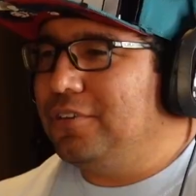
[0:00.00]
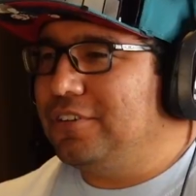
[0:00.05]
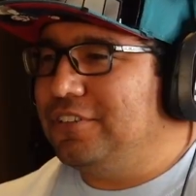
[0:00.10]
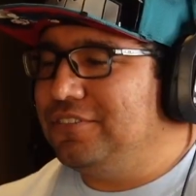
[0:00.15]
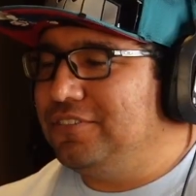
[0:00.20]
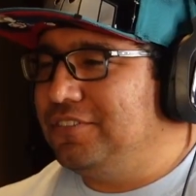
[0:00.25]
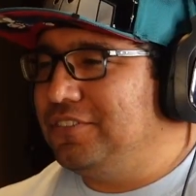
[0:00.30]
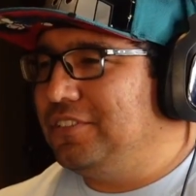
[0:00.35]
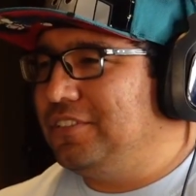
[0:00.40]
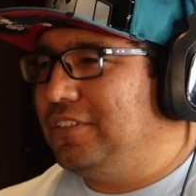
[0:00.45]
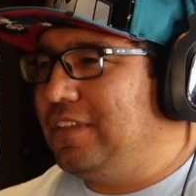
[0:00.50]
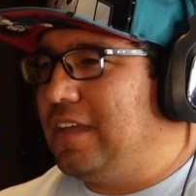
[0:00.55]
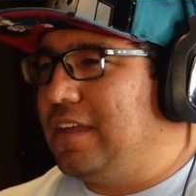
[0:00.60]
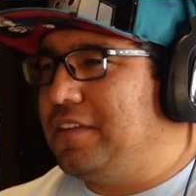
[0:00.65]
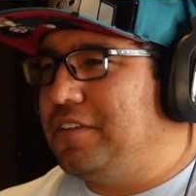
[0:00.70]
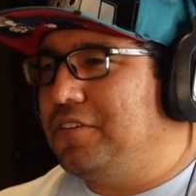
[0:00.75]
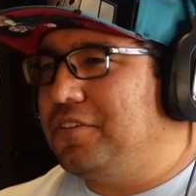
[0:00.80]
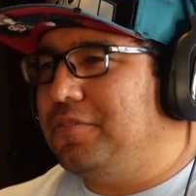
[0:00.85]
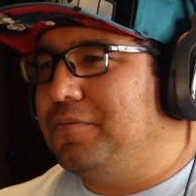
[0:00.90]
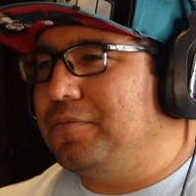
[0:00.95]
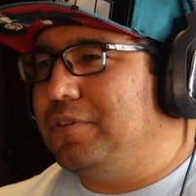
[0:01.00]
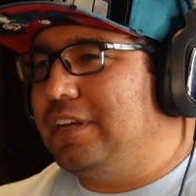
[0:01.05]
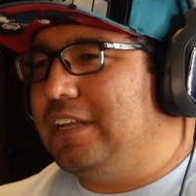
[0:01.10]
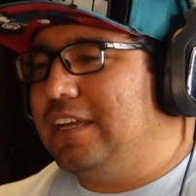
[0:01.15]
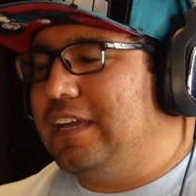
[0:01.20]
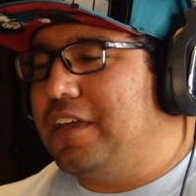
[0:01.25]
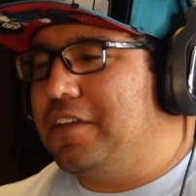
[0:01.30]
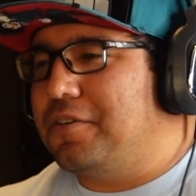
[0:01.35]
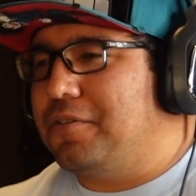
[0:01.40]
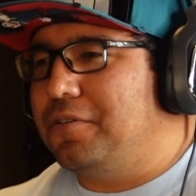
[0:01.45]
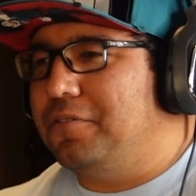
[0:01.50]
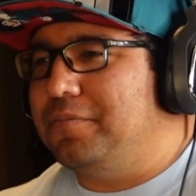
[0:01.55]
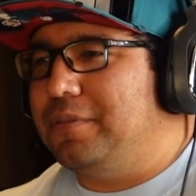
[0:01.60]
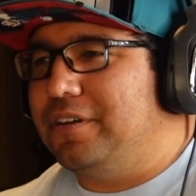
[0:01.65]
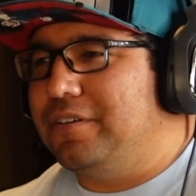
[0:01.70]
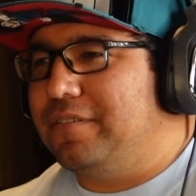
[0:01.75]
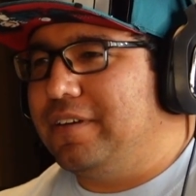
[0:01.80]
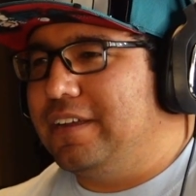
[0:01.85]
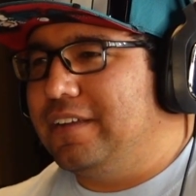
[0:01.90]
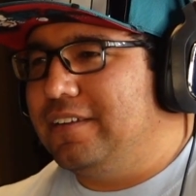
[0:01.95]
because you don't really get your own
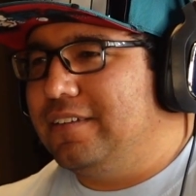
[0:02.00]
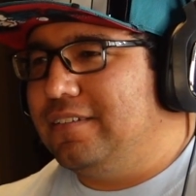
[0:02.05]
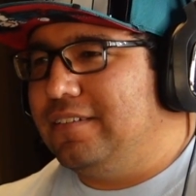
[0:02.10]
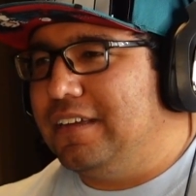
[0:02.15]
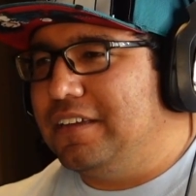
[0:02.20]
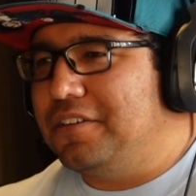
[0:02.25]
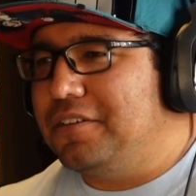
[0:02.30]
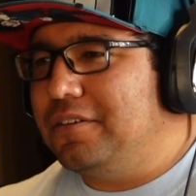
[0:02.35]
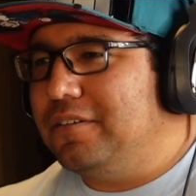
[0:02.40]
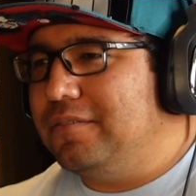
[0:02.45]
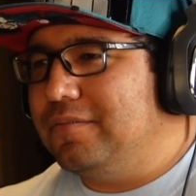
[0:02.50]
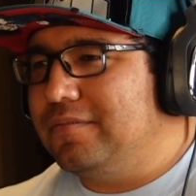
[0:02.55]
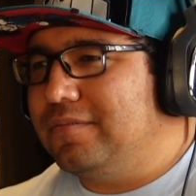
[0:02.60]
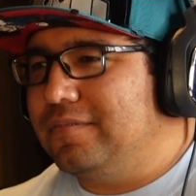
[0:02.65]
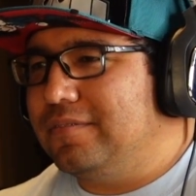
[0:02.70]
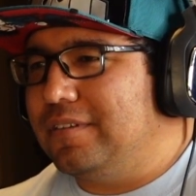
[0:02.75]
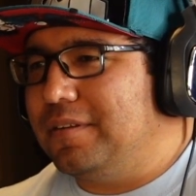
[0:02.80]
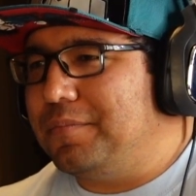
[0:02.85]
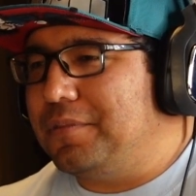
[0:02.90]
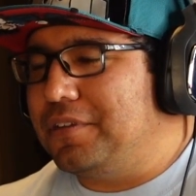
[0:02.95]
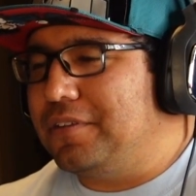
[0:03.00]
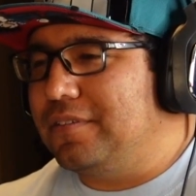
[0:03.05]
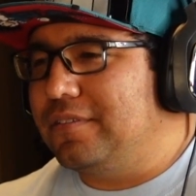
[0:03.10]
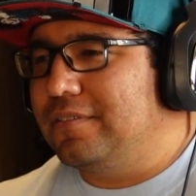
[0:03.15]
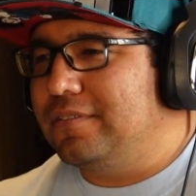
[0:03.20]
mail, right? Like you don't. I mean,